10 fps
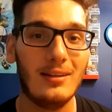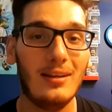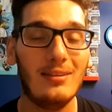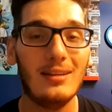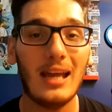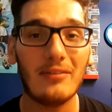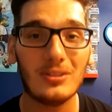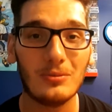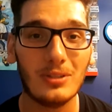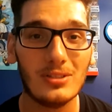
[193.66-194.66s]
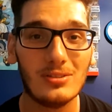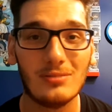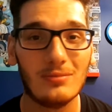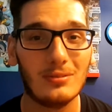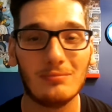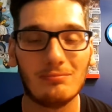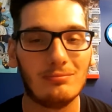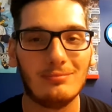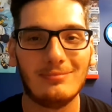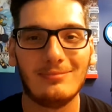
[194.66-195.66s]
And then afterwards,
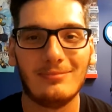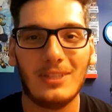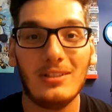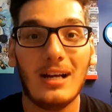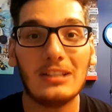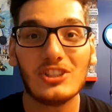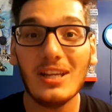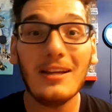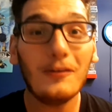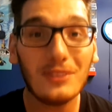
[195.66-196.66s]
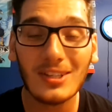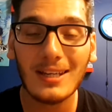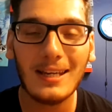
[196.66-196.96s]
it got shelved